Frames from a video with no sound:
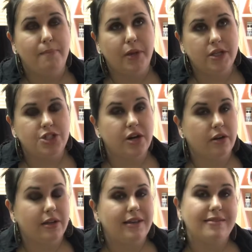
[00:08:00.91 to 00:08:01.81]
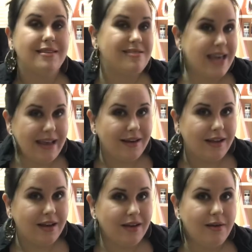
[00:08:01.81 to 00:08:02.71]
bullet journal is
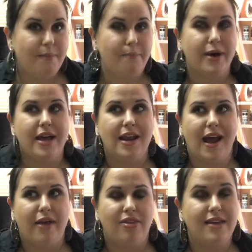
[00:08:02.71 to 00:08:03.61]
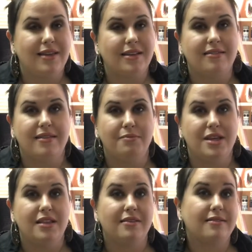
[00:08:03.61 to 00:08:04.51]
intended, but I think that's
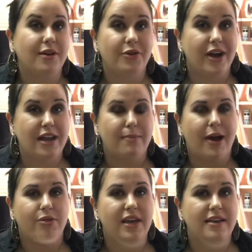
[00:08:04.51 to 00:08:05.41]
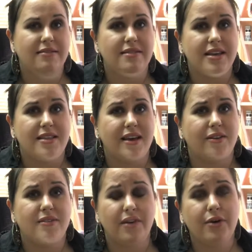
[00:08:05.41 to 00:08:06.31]
something that's so great about these that they
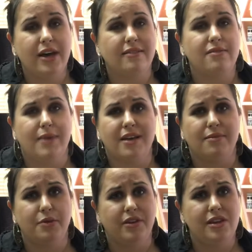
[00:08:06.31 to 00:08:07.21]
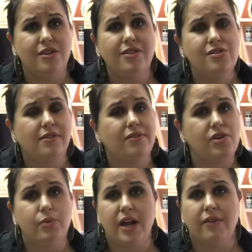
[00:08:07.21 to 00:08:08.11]
are so customizable and you can just
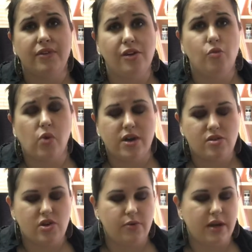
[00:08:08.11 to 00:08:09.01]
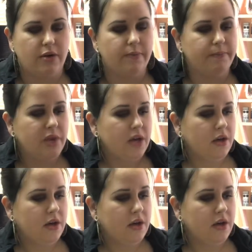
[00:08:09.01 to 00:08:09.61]
do whatever you want to in them.